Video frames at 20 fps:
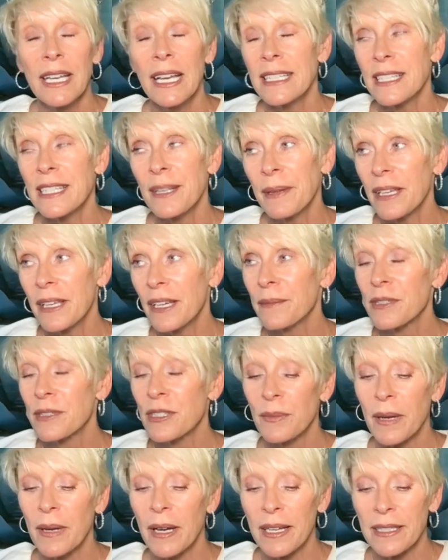Something comes
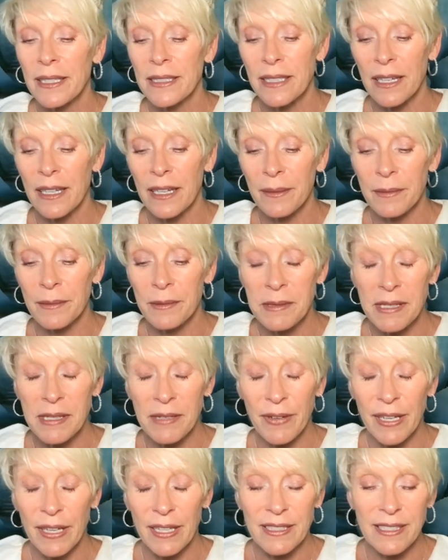to mind, see
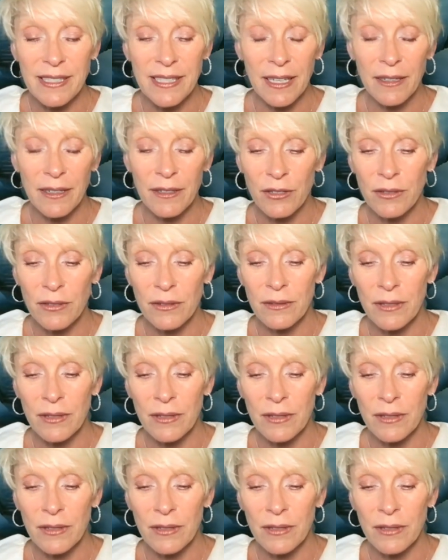if I can say it